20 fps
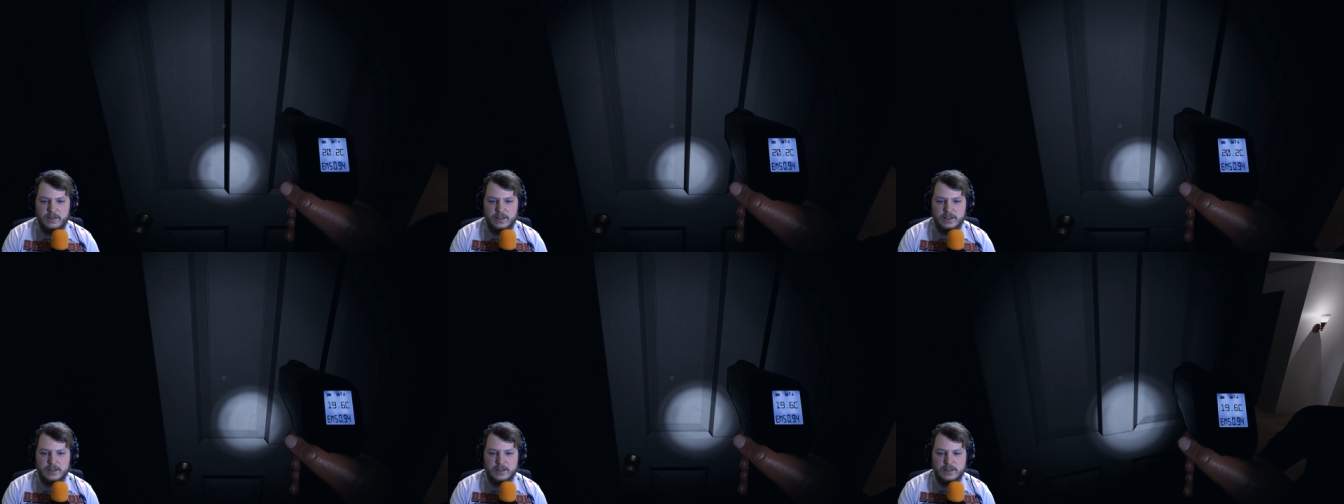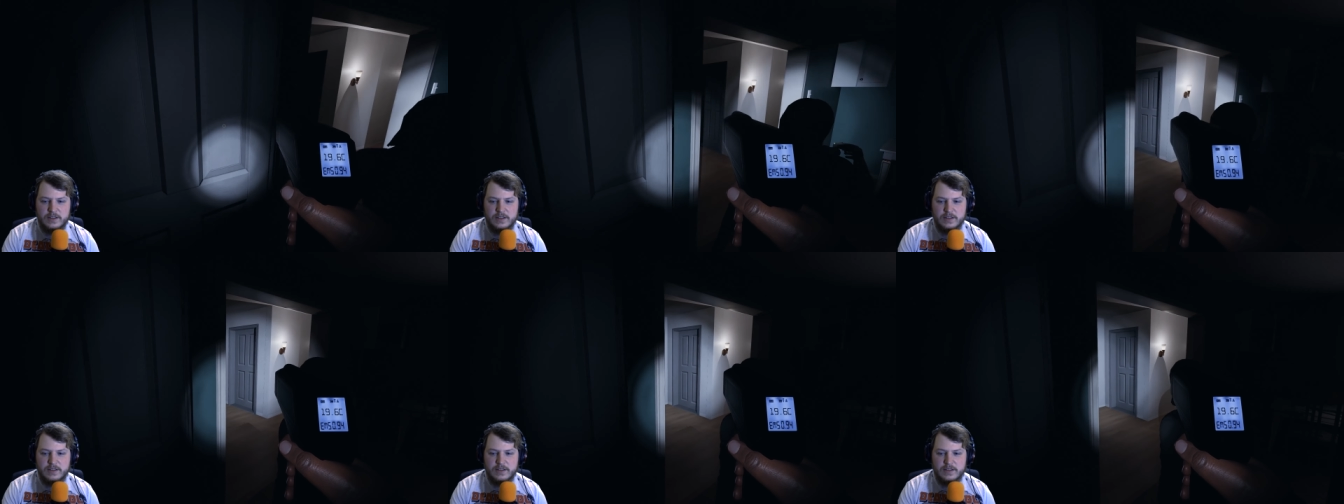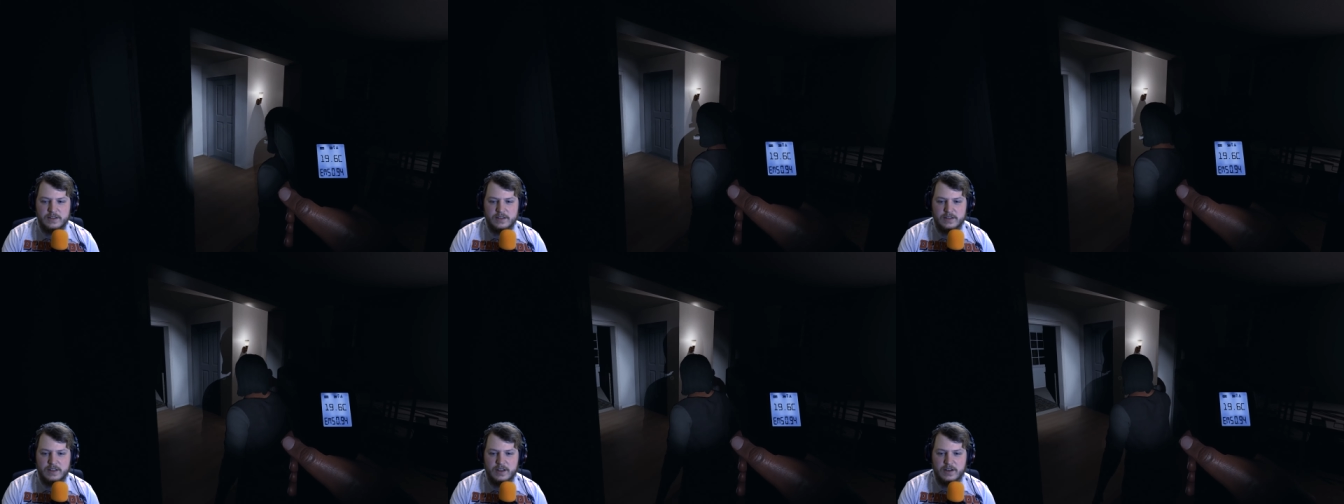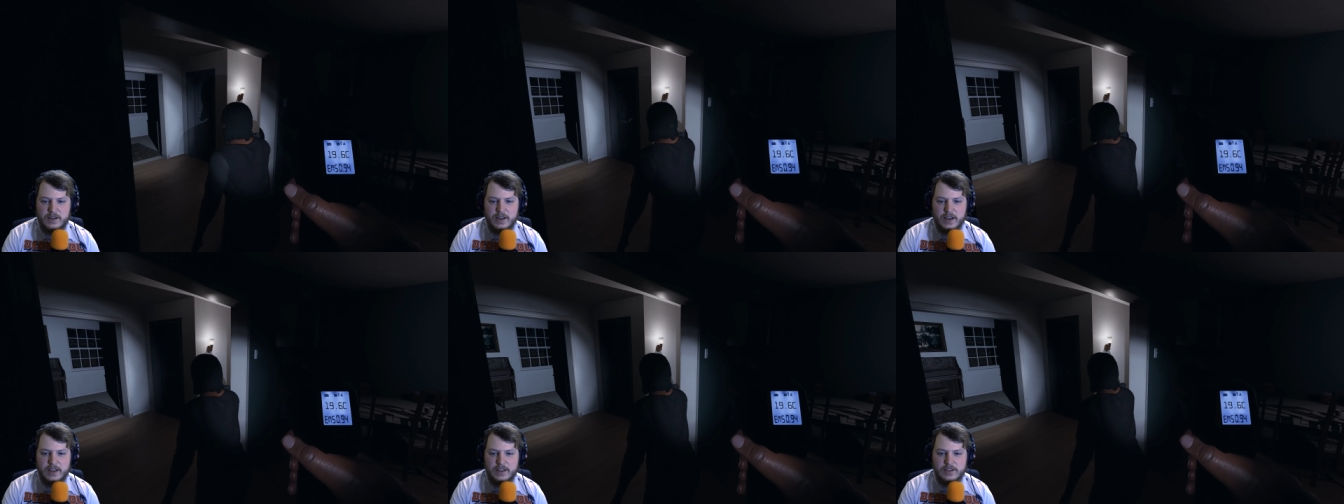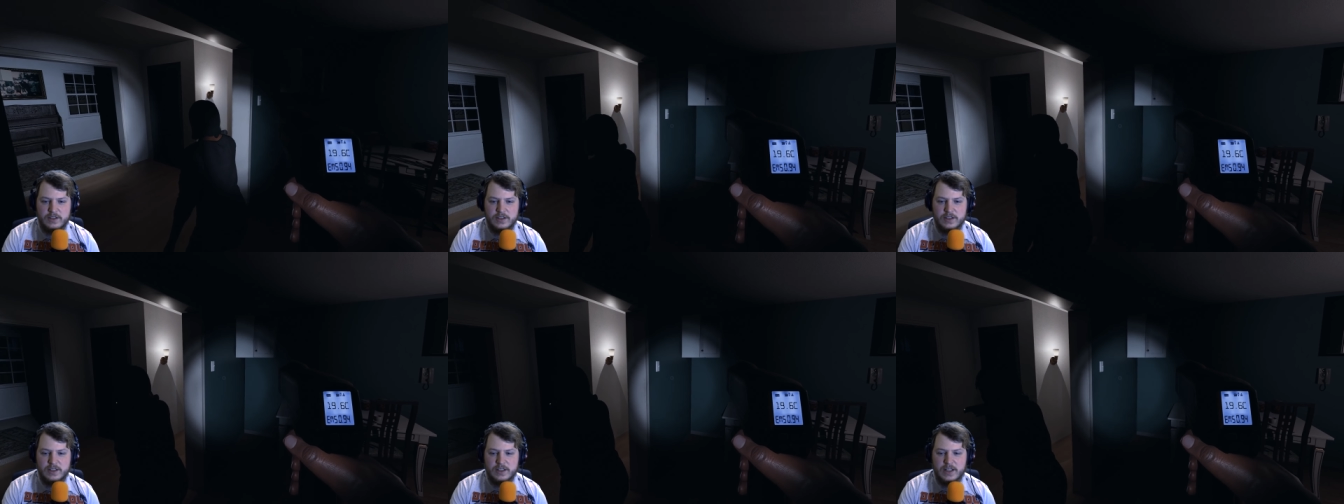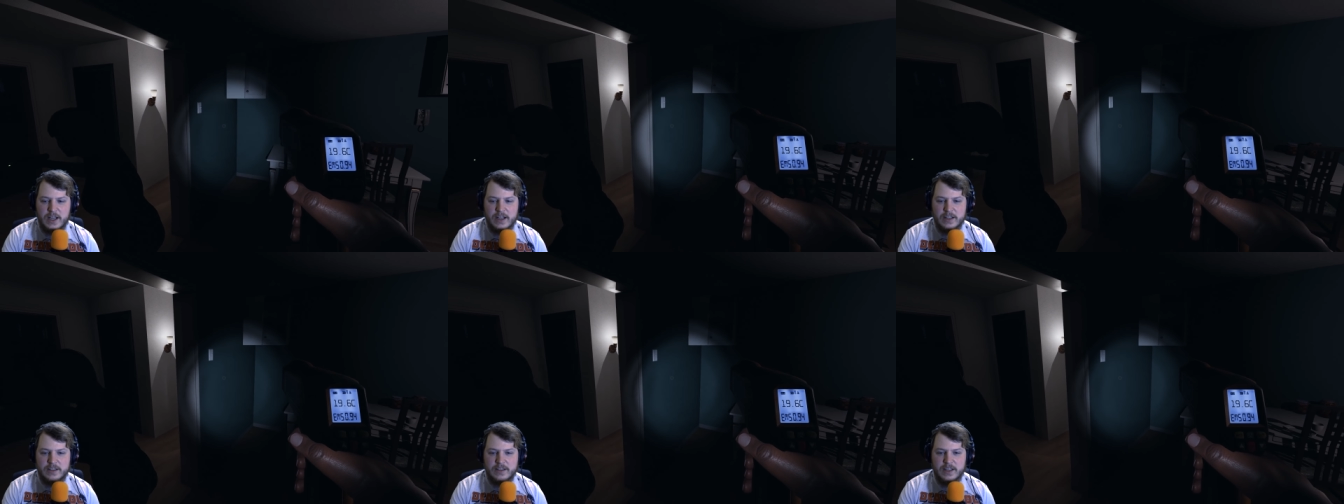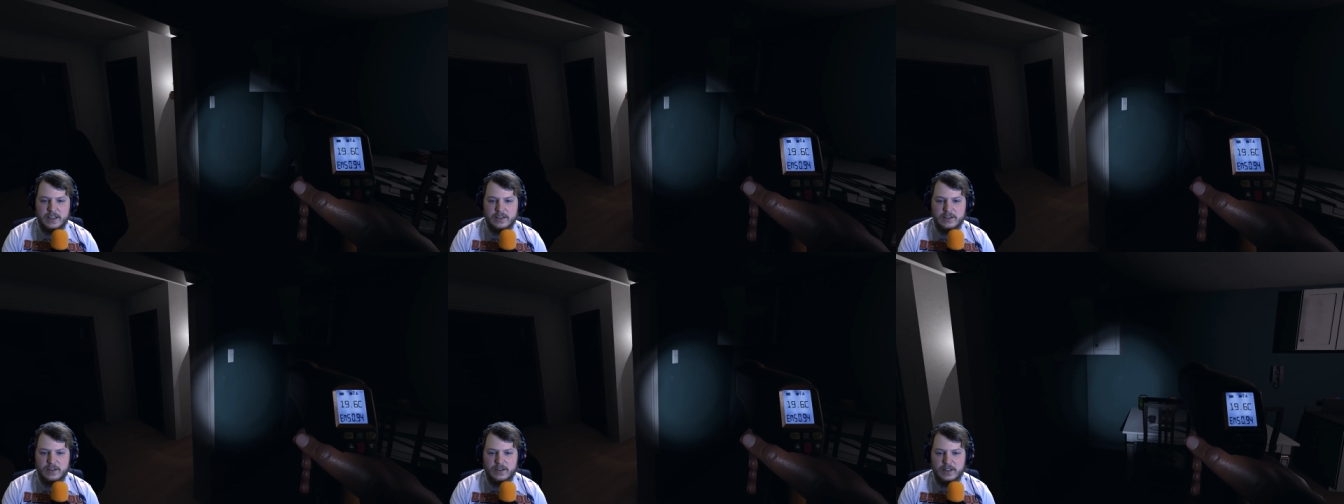isn't. Okay, it's just
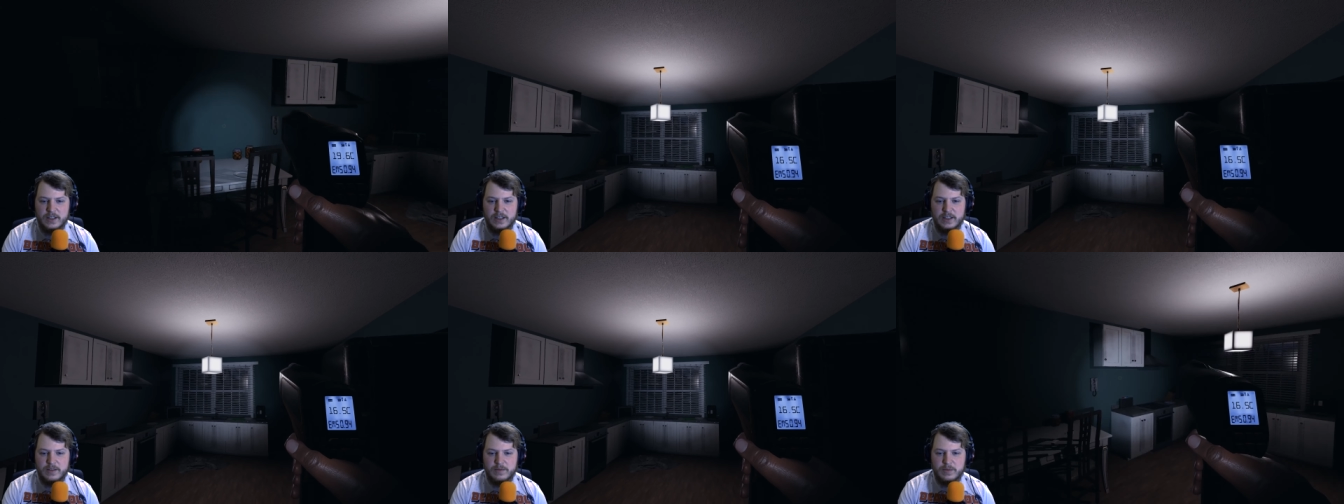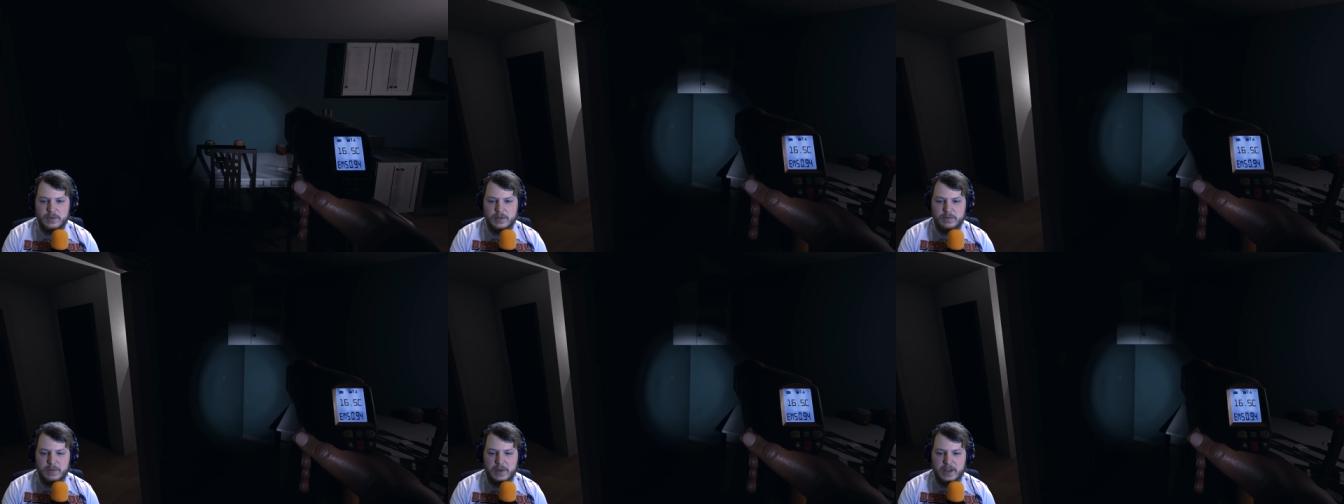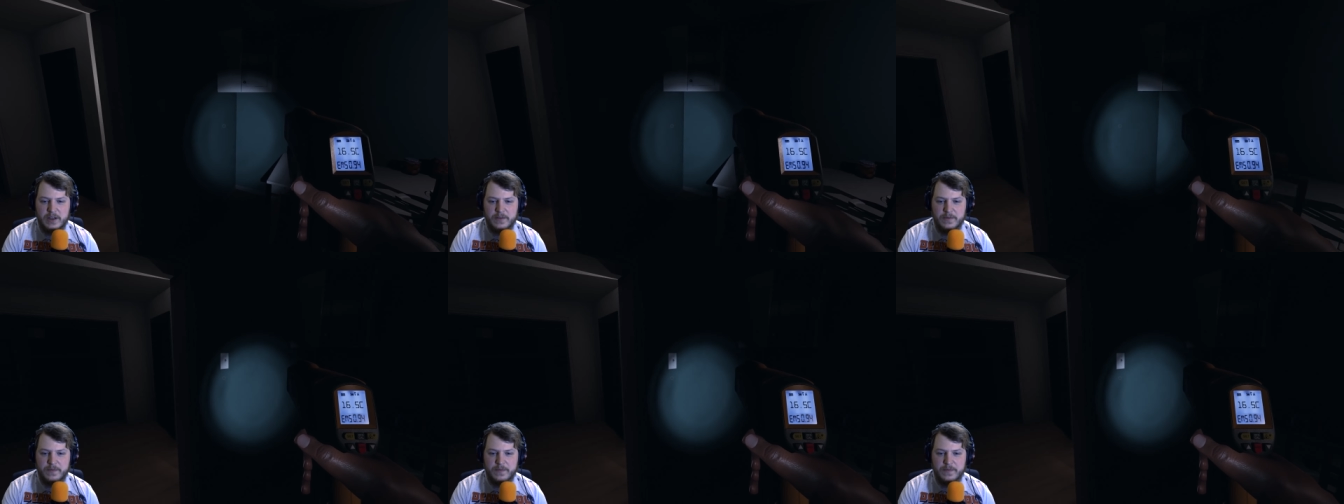downstairs toilet, must be.